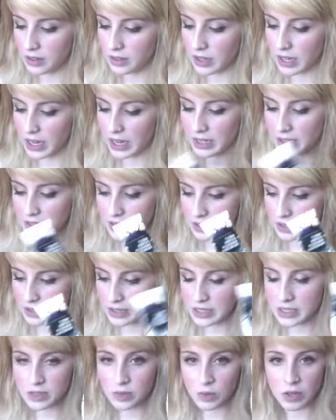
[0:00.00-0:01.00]
And
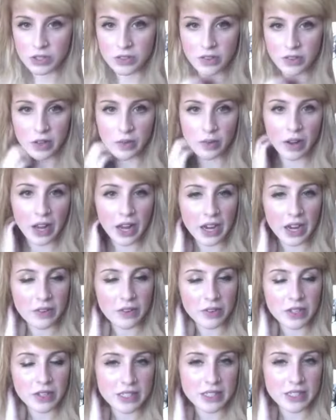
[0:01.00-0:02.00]
this works really well. I have
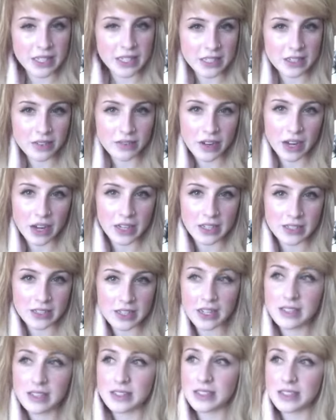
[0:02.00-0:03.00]
really sensitive eyes
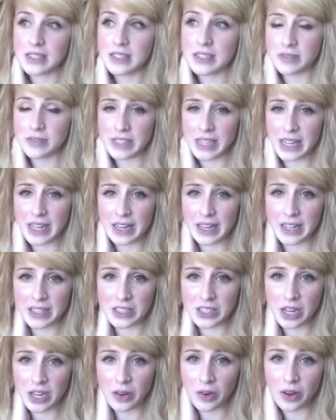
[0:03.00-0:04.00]
and sensitive skin in
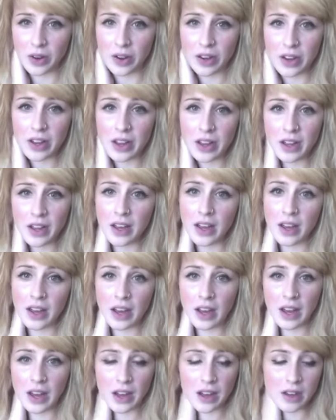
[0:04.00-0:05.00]
general,
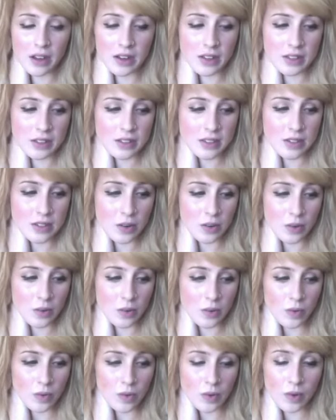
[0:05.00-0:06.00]

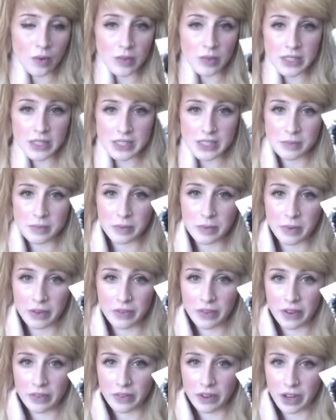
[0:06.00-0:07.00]
so this has been my
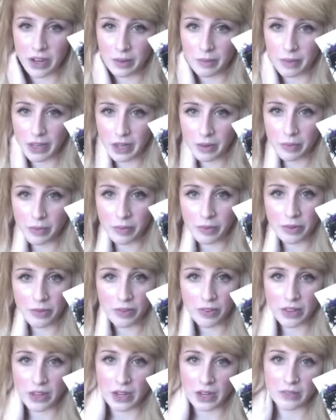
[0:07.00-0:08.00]
favorite eye makeup
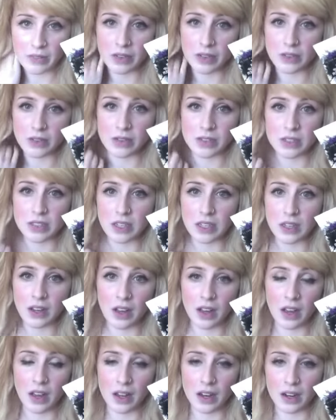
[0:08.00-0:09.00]
remover that I've used,
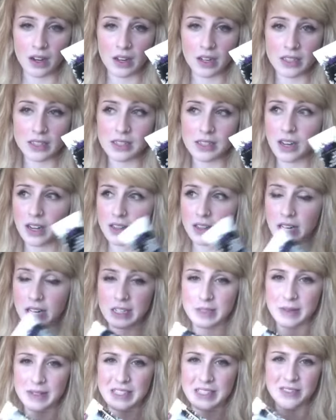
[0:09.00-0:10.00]
and it's not that
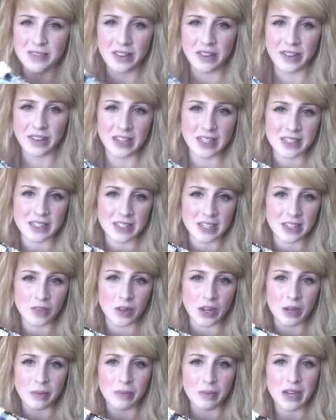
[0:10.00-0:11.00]
expensive. I think it's like
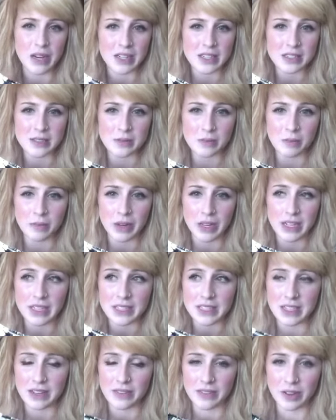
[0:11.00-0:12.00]
$20, but
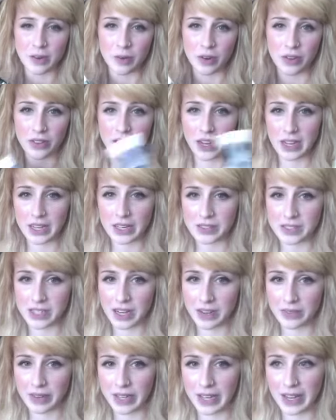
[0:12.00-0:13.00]
it's definitely worth it. I use
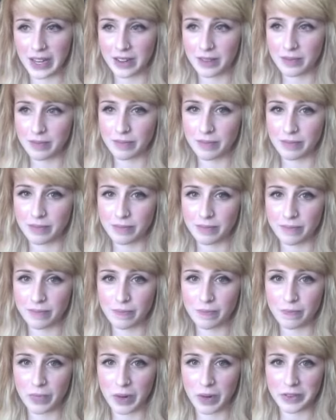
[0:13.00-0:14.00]
it every day,
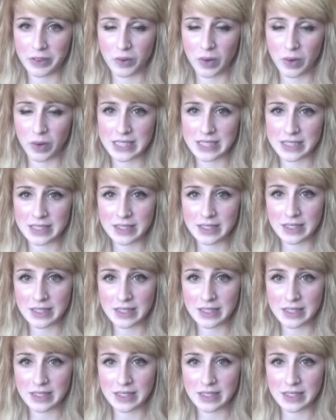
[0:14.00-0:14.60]
probably twice.